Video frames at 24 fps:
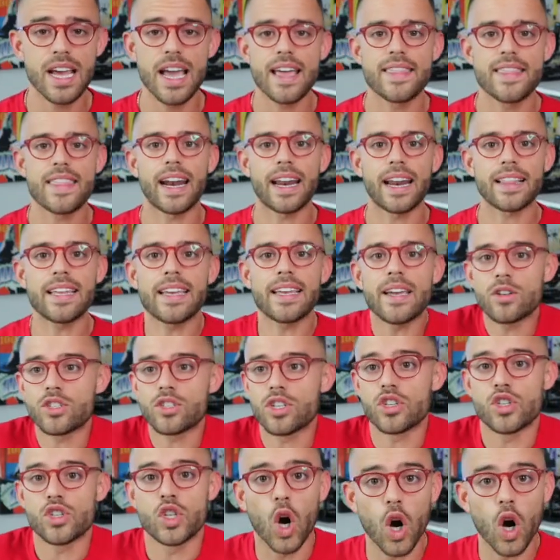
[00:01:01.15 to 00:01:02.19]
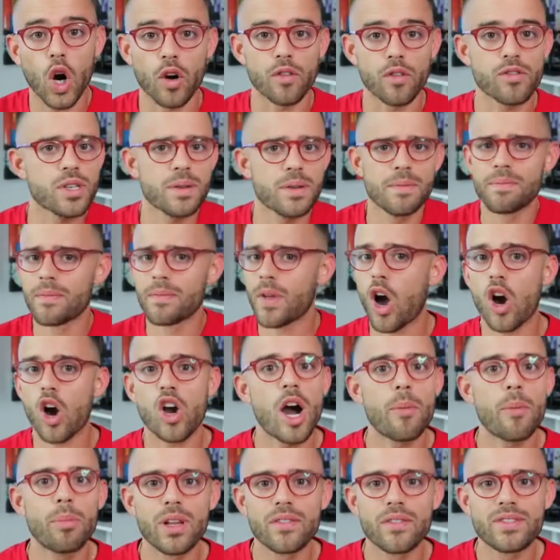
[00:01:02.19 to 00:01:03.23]
that I think it deserves a
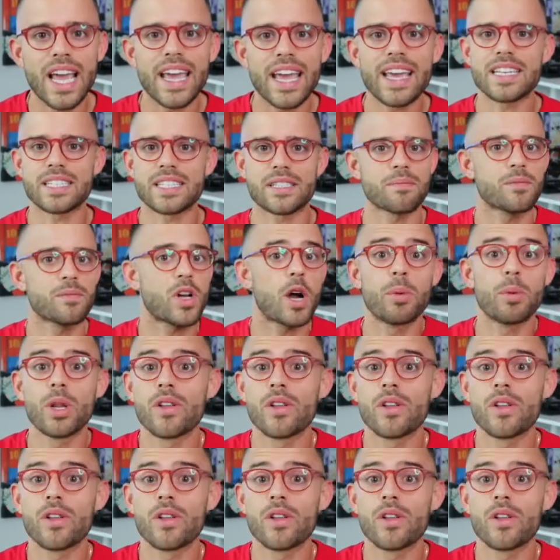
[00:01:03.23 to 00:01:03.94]
couple of days, a couple of